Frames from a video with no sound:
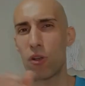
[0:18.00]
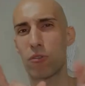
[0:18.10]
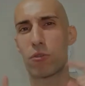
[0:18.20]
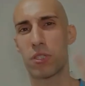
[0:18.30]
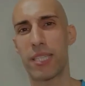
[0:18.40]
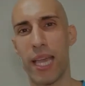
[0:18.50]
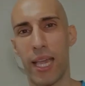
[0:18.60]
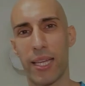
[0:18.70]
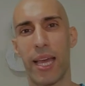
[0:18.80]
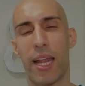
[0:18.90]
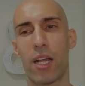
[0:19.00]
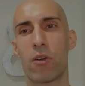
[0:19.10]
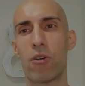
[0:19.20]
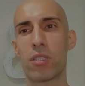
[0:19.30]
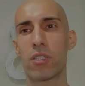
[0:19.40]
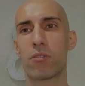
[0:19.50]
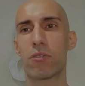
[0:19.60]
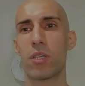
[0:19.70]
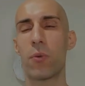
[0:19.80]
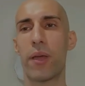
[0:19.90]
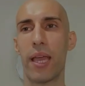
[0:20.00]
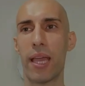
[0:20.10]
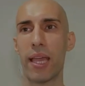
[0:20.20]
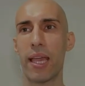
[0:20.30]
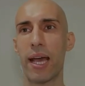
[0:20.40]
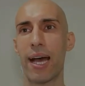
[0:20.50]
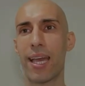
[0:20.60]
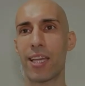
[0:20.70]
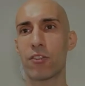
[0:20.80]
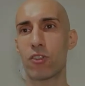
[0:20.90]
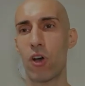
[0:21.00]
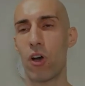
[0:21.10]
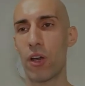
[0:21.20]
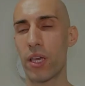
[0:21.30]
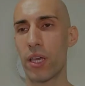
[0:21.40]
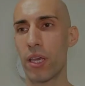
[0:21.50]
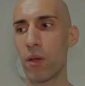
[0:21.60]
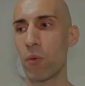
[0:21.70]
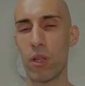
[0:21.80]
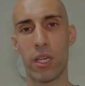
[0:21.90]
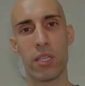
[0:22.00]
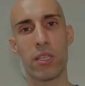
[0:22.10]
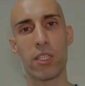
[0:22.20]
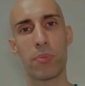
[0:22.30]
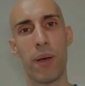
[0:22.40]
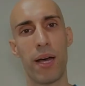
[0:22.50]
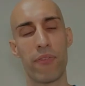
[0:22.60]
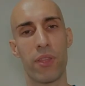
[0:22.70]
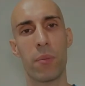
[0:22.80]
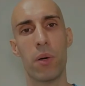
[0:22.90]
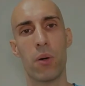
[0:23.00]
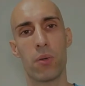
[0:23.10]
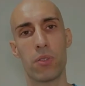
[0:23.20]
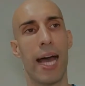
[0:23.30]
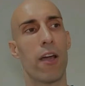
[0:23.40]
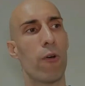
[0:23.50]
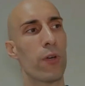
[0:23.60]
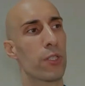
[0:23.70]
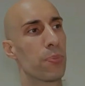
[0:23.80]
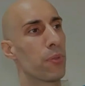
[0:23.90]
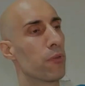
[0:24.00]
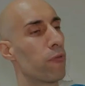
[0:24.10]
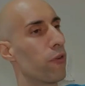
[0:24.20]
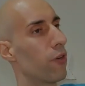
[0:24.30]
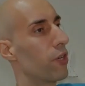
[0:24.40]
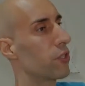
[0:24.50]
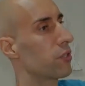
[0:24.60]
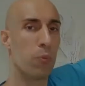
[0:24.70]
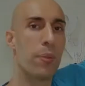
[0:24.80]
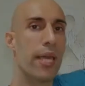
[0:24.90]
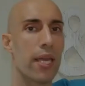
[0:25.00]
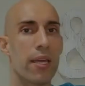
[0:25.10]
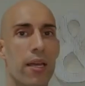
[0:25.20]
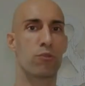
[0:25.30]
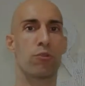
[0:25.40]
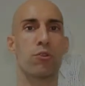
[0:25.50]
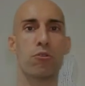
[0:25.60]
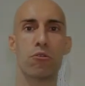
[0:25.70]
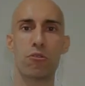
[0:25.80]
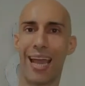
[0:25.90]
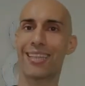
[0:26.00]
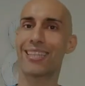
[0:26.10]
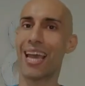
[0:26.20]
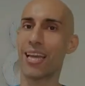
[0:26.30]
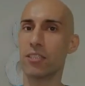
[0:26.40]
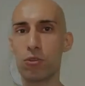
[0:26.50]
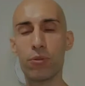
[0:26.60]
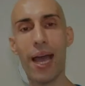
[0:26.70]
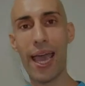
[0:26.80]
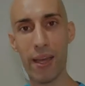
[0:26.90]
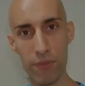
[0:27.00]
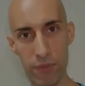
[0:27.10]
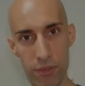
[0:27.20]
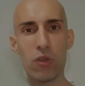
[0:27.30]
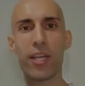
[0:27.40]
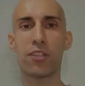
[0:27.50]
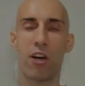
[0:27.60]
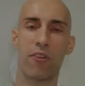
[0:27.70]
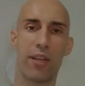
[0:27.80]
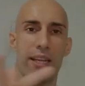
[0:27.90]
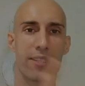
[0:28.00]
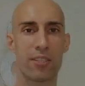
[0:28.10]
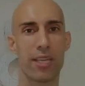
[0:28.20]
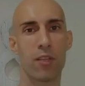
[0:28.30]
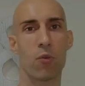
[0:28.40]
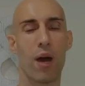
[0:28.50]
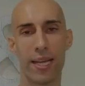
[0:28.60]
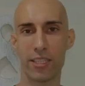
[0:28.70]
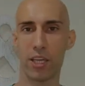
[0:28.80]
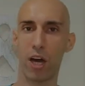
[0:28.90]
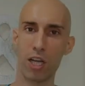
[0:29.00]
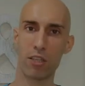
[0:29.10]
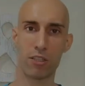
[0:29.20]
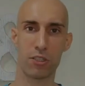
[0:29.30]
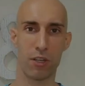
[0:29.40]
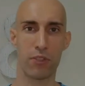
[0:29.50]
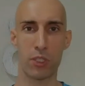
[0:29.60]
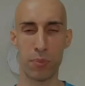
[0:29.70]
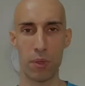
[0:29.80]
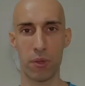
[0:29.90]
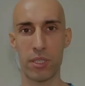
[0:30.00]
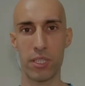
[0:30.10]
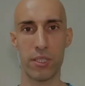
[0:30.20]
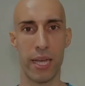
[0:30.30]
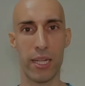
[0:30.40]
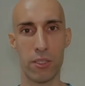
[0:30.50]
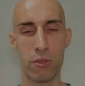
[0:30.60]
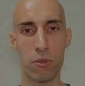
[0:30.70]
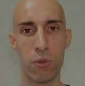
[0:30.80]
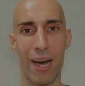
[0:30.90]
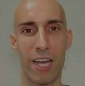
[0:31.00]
all to say that according to the way I enjoy walking this path the most, I always put first to be, to do, and then to have. So I don't really understand why the authors of this book decided to